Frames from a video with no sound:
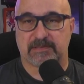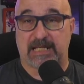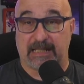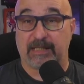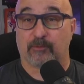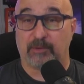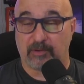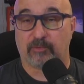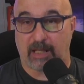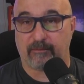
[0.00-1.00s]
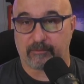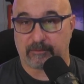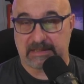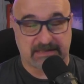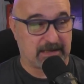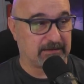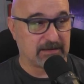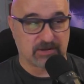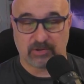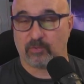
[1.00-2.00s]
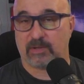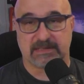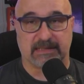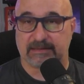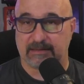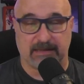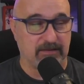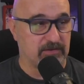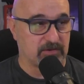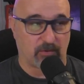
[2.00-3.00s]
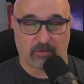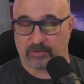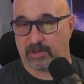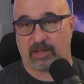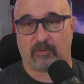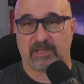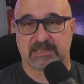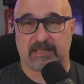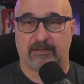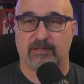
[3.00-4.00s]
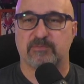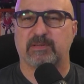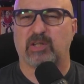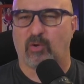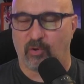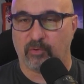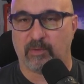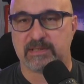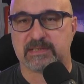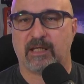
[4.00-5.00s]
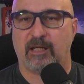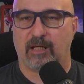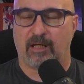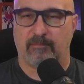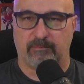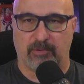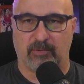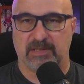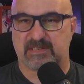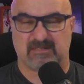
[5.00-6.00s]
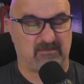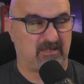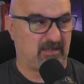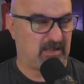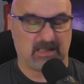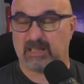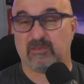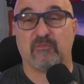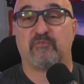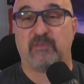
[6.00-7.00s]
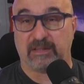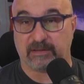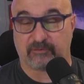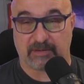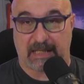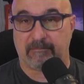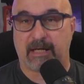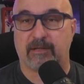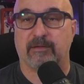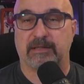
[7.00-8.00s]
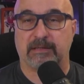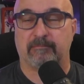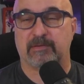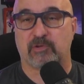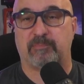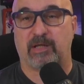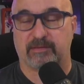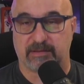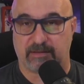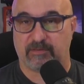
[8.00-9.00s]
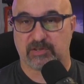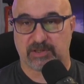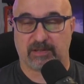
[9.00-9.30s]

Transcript: I like real rivalries, not these new ones like the Leafs or the Ottawa Senators, but the old ones. Bruins, even Philly for that matter, in the Metropolitan Division.